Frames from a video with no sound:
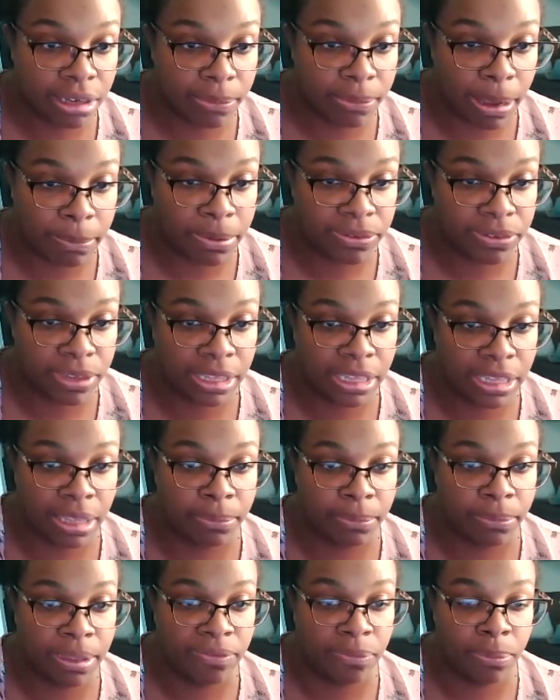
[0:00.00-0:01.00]
might be saying
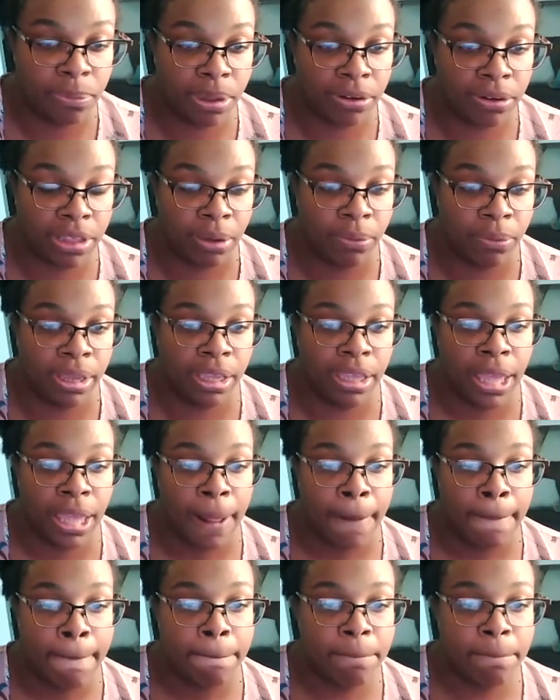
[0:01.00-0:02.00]
that even better that way,
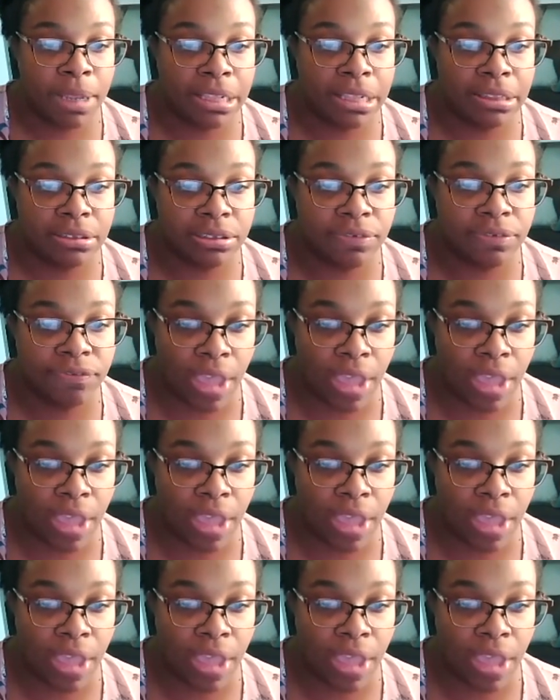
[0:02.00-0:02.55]
means the